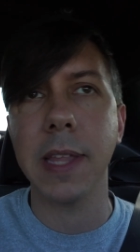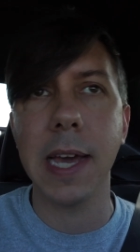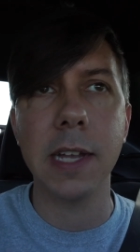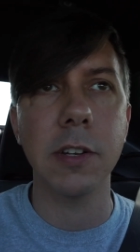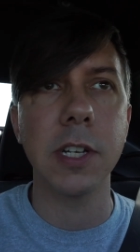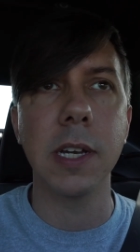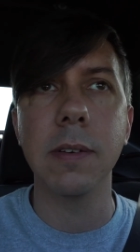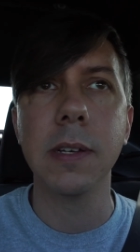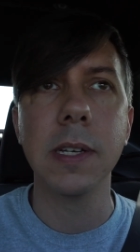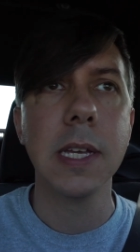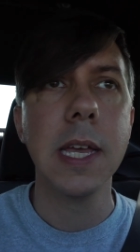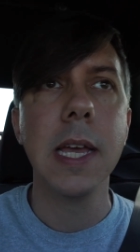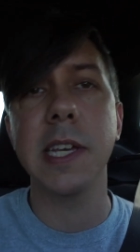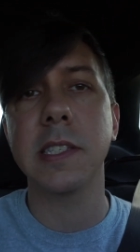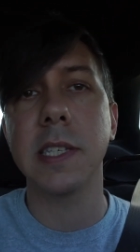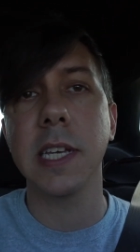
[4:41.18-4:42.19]
I don't
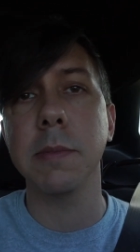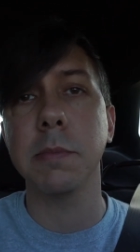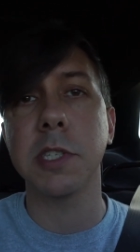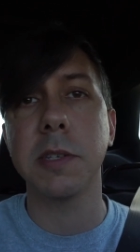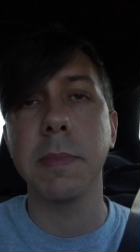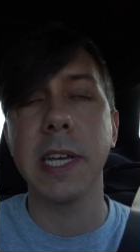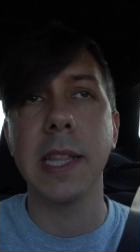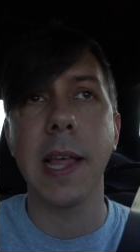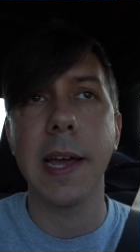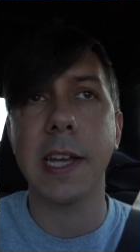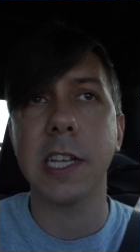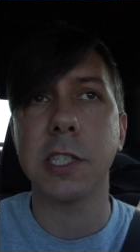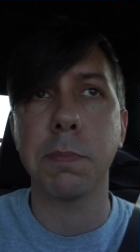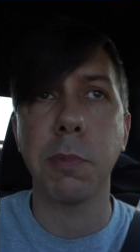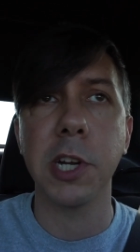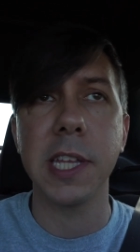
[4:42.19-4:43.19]
know. It seems to me like
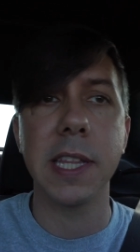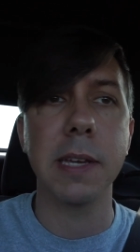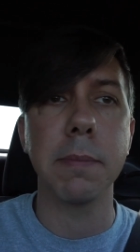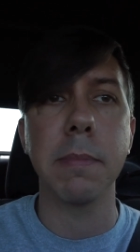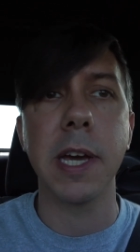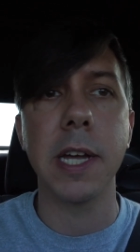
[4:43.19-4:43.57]
it's breathing